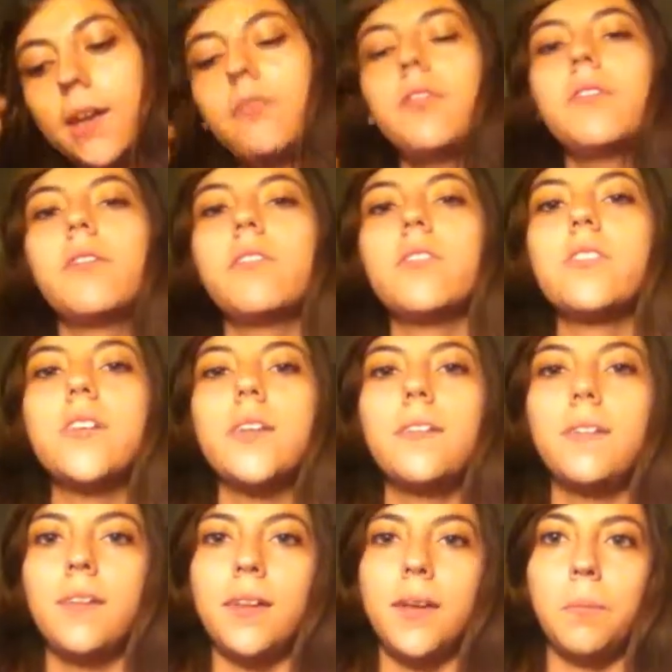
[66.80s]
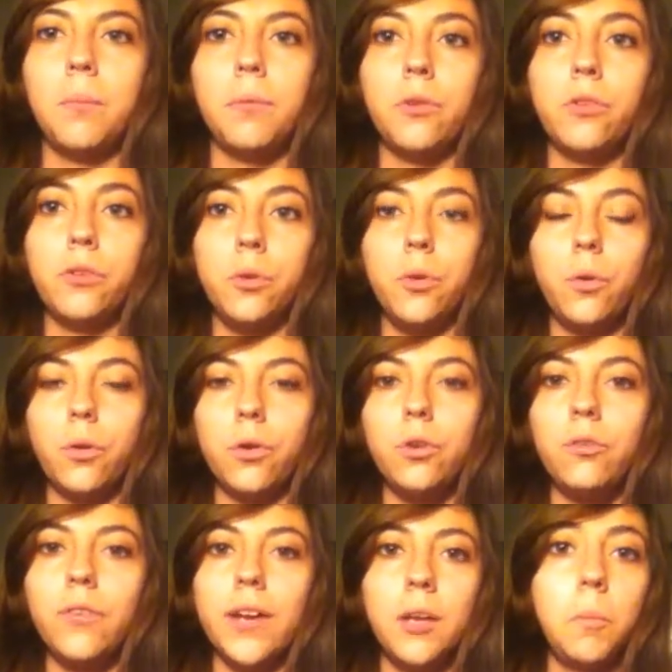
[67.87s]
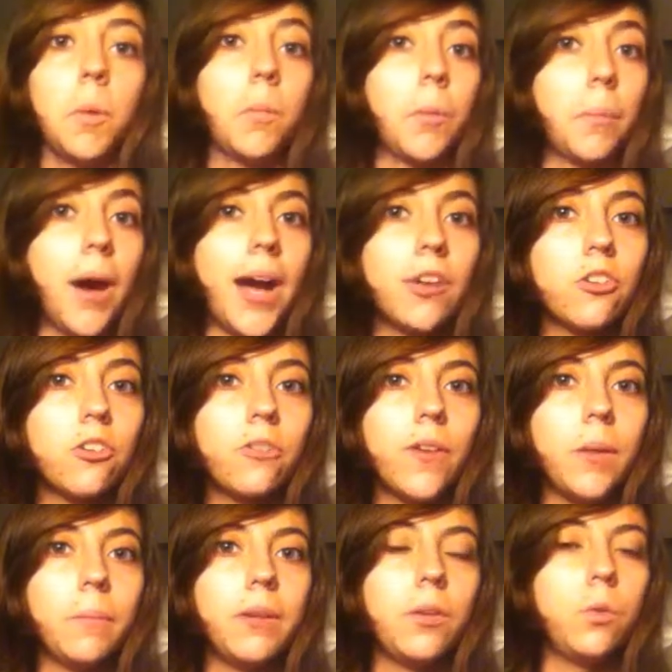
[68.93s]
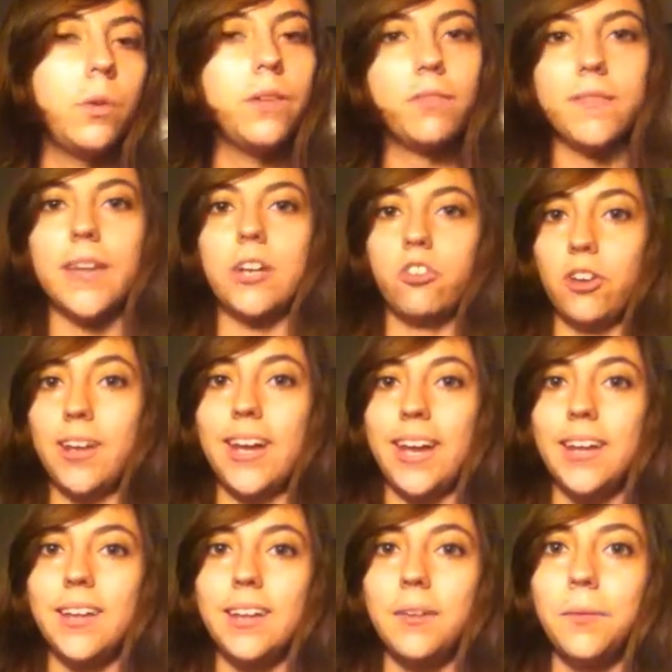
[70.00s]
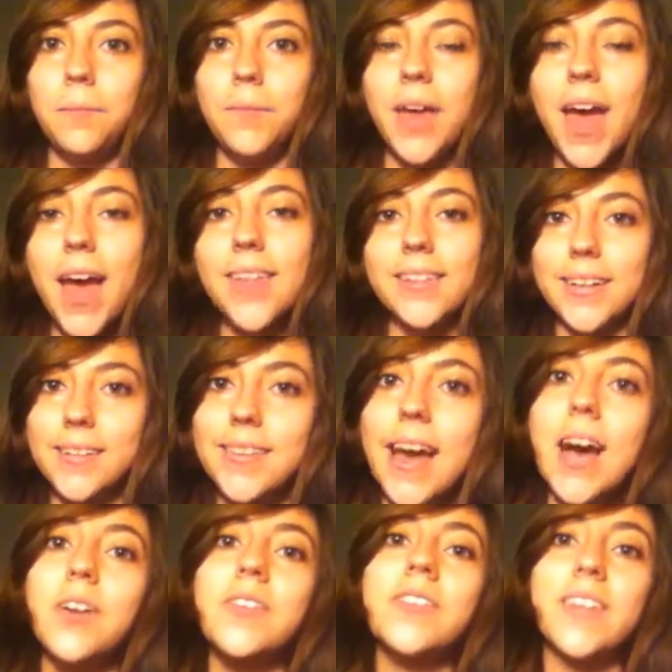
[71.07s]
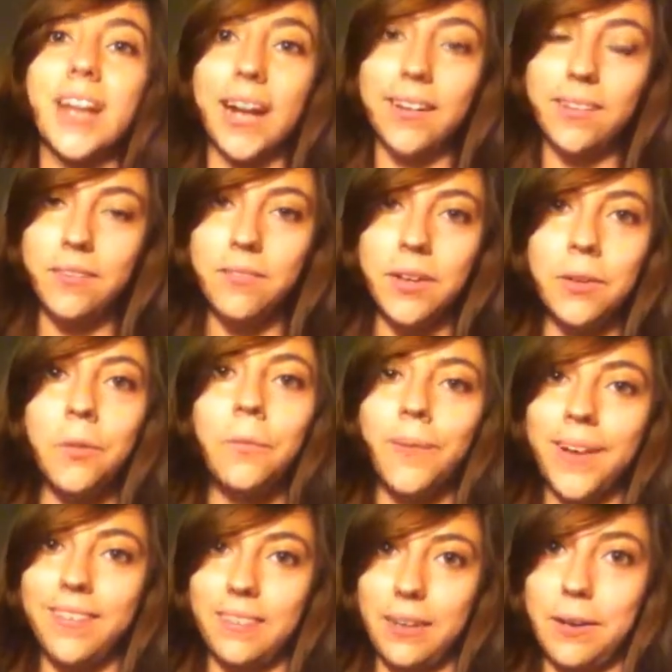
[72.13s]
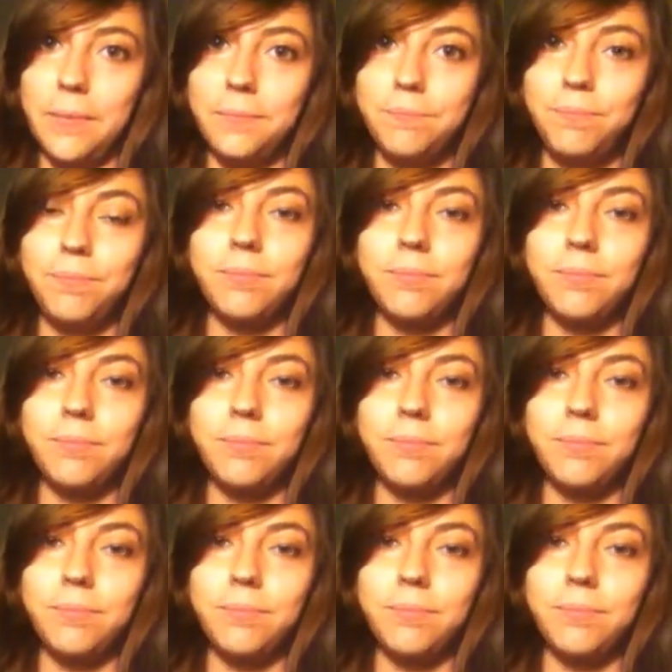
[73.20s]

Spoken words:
If you've ever seen The Emperor's New Groove and you remember Pacha's family who live on that gigantic hill, that's the house that I live in right there.